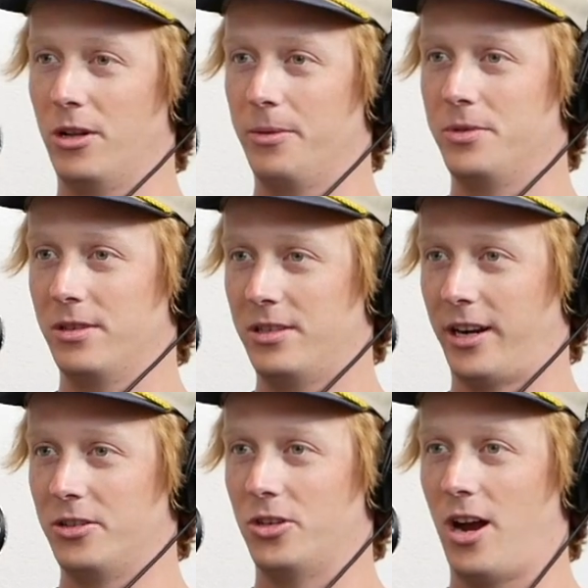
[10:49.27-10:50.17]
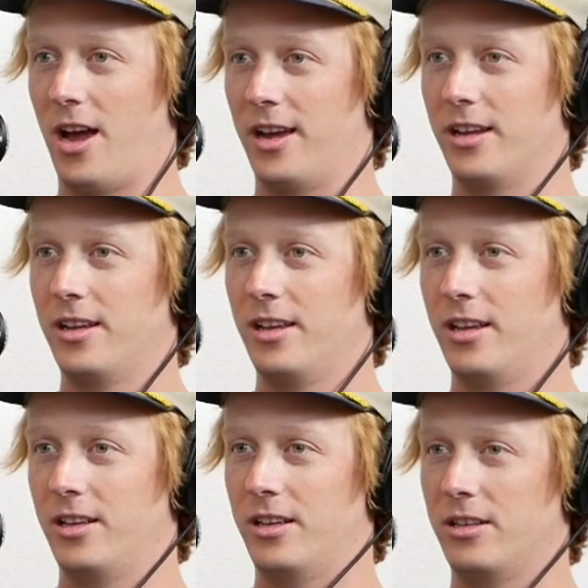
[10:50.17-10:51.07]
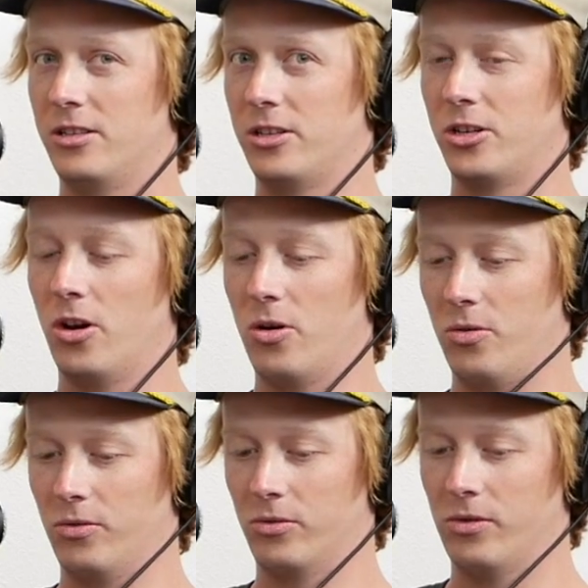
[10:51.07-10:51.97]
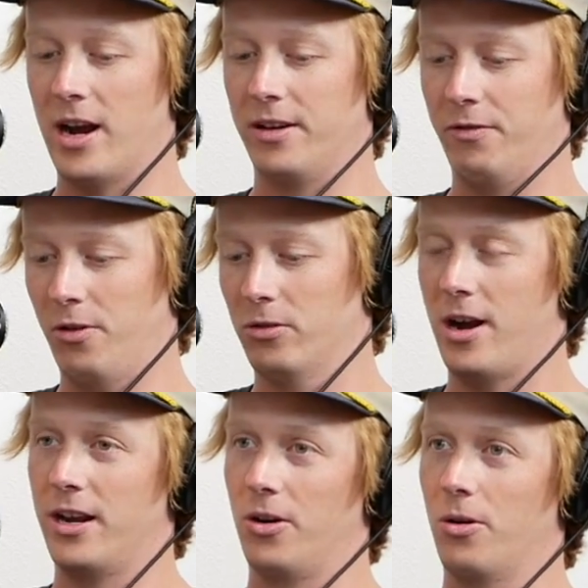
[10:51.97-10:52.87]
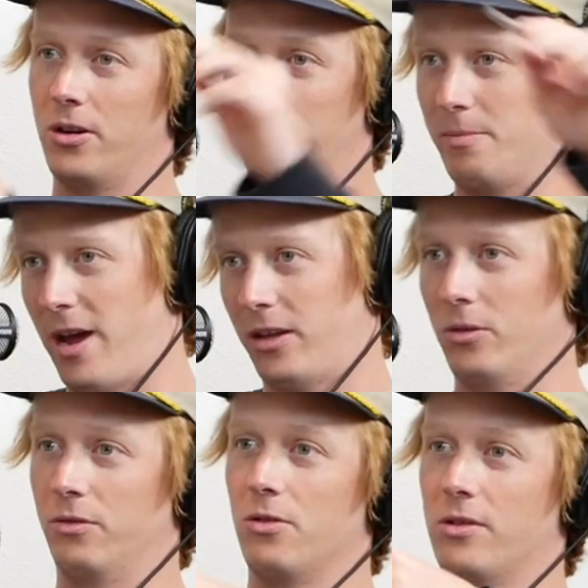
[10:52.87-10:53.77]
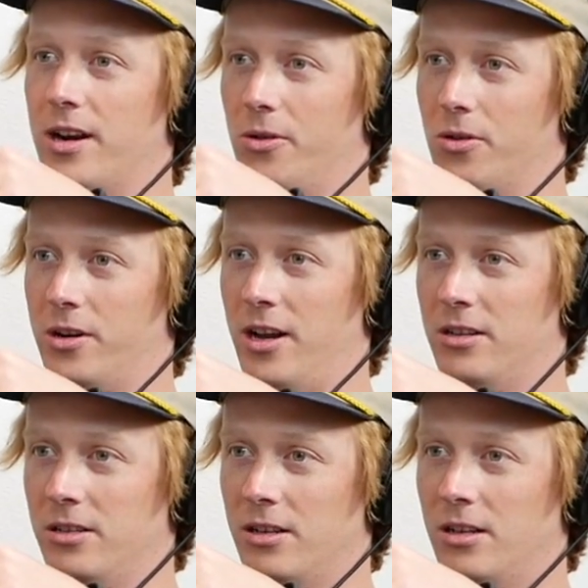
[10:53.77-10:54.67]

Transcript: ups, second yeah, yeah, try does it go riding full routing order and then back through the full routing order again?